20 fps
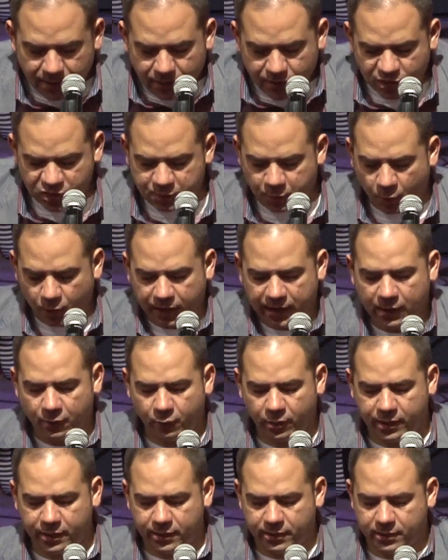this morning, I
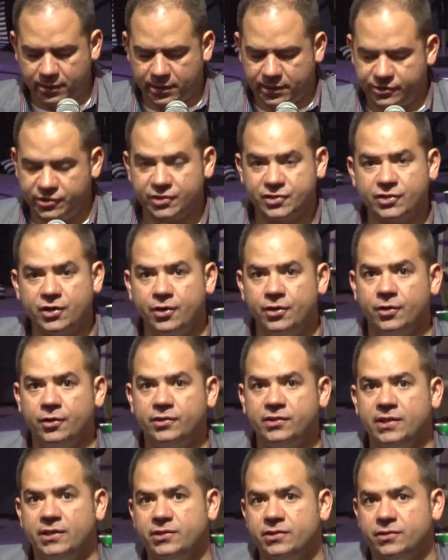want to uh, just turn your
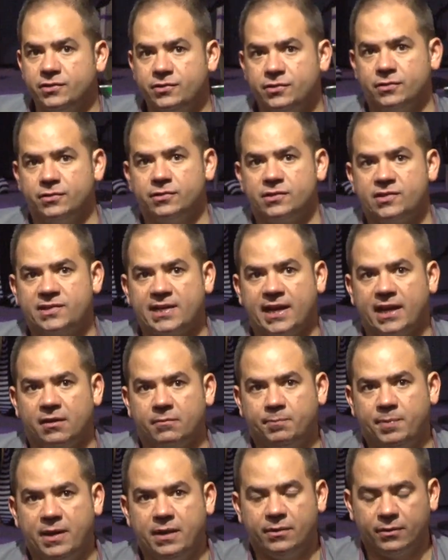attention to Second
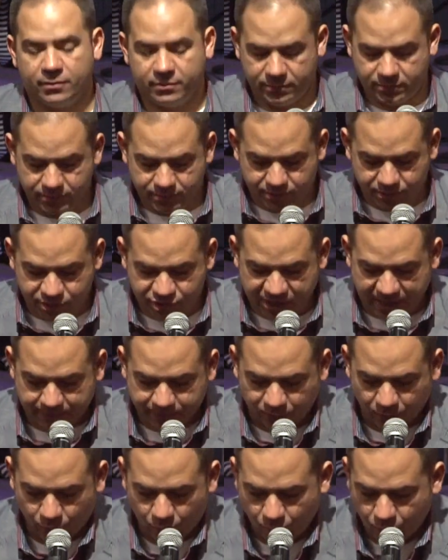Peter
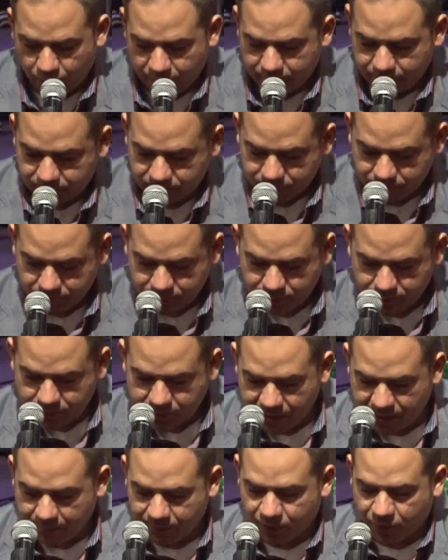chapter one,
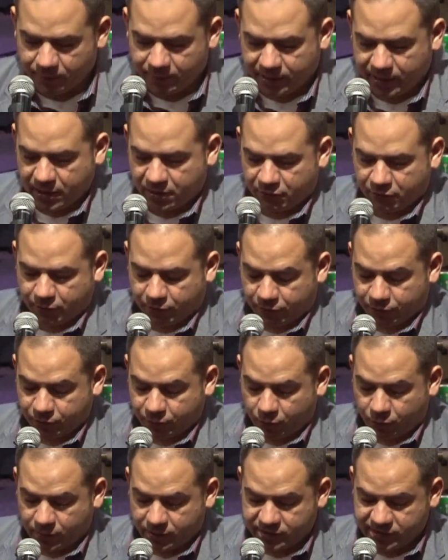and I'm going to begin in verse
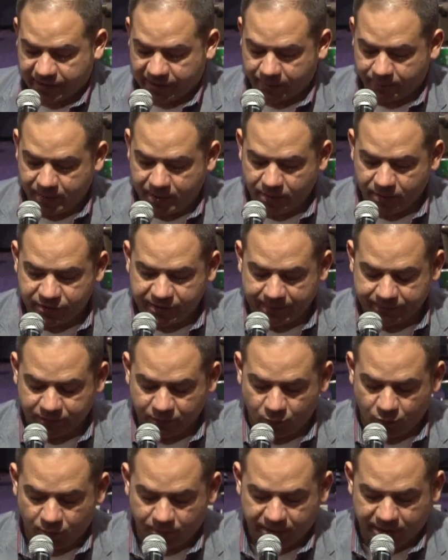one. Second Peter chapter
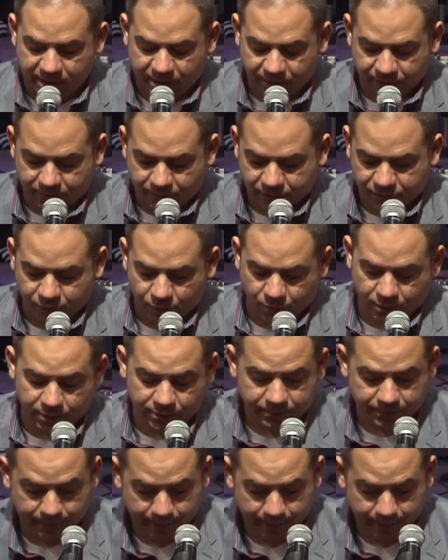one, beginning in verse one.